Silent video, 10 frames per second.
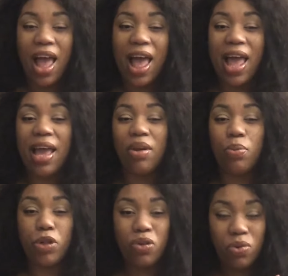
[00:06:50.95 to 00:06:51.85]
And
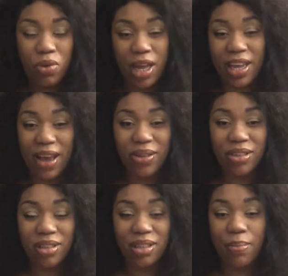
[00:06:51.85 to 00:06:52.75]
when you
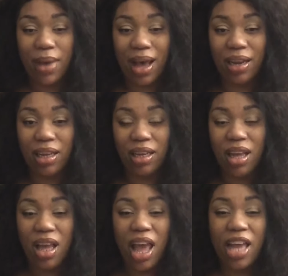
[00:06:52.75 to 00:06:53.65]
encounter somebody
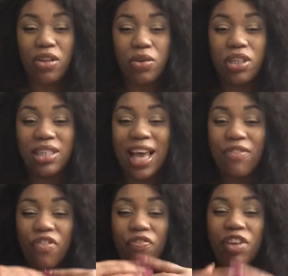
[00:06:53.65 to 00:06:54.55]
and you just have
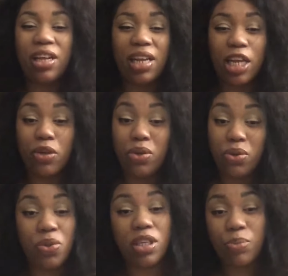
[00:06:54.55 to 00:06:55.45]
a feeling like you
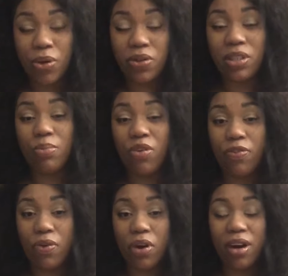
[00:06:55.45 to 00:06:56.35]
knew this person
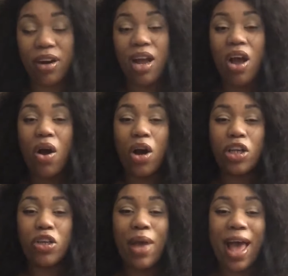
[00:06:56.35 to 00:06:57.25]
before, or
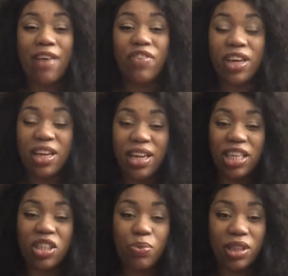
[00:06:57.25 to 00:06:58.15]
you have a
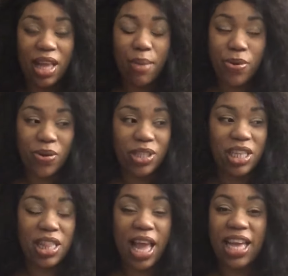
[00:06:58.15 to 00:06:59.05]
connection with that
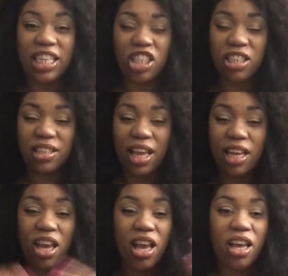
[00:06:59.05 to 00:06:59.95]
person that it's just like
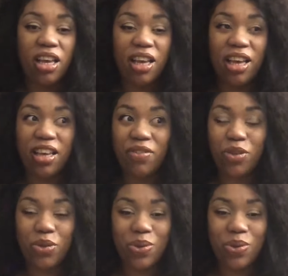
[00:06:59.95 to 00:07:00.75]
it gives you